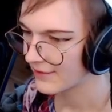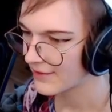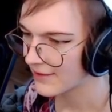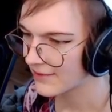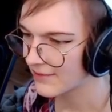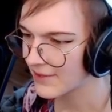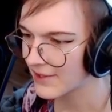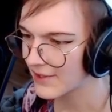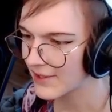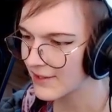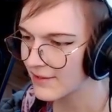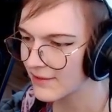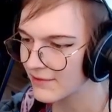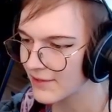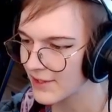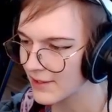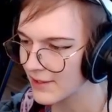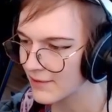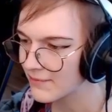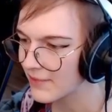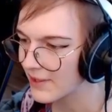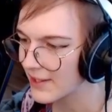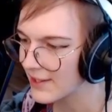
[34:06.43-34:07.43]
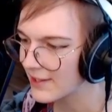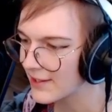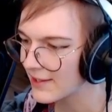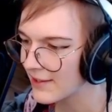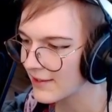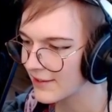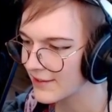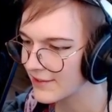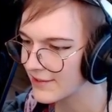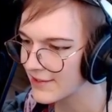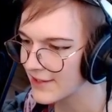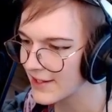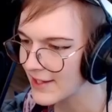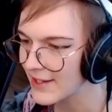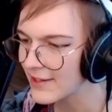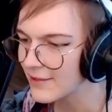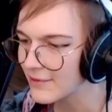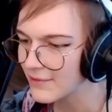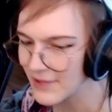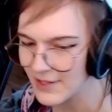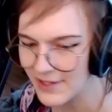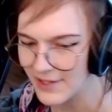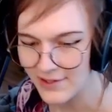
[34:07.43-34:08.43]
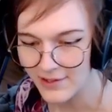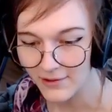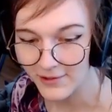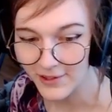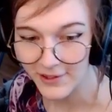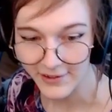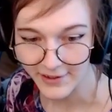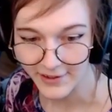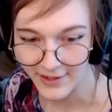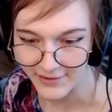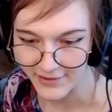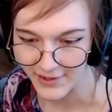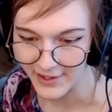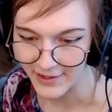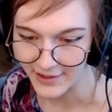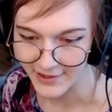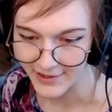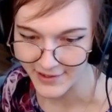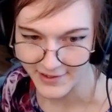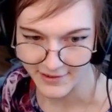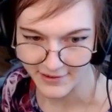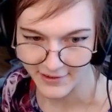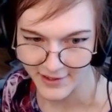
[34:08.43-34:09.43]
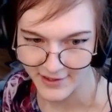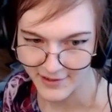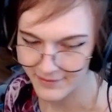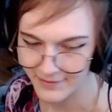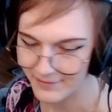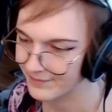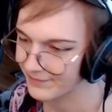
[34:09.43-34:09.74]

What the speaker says: There we go, recompile, and now we no longer have errors, right?